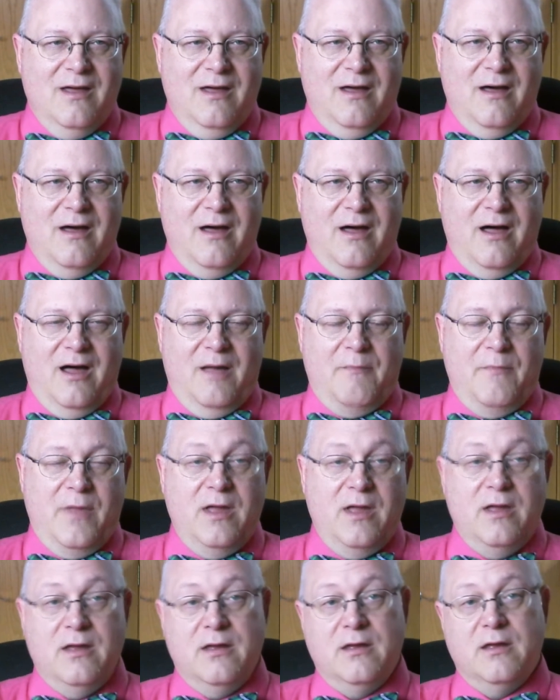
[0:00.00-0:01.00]
well.
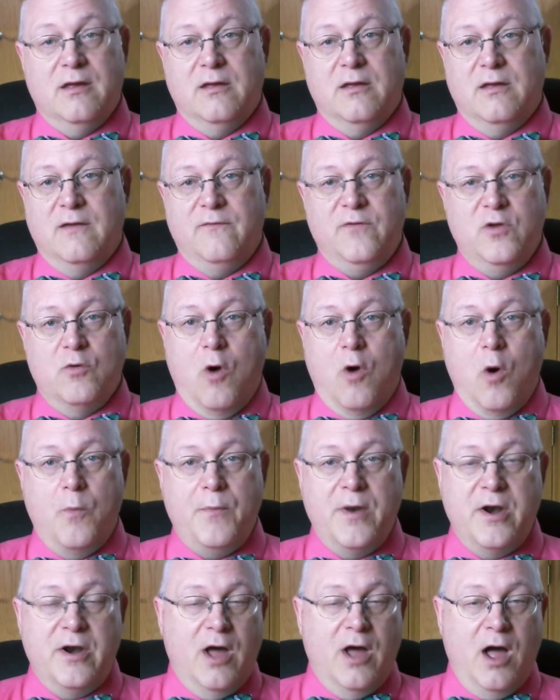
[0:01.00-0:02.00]
If you
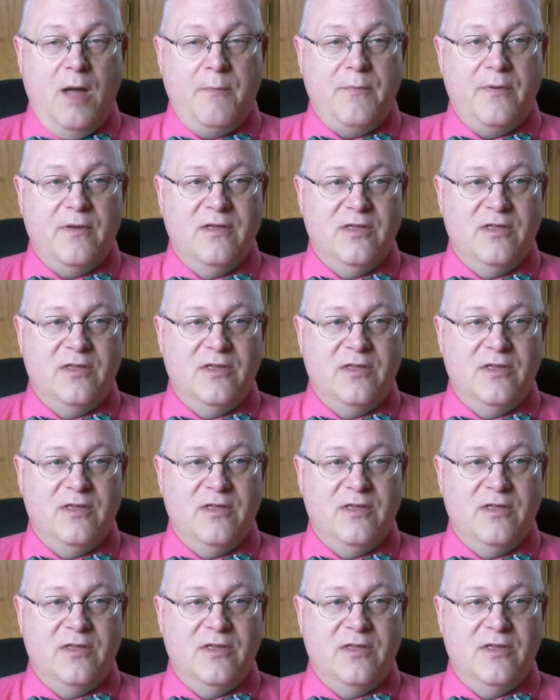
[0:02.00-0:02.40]
open it up,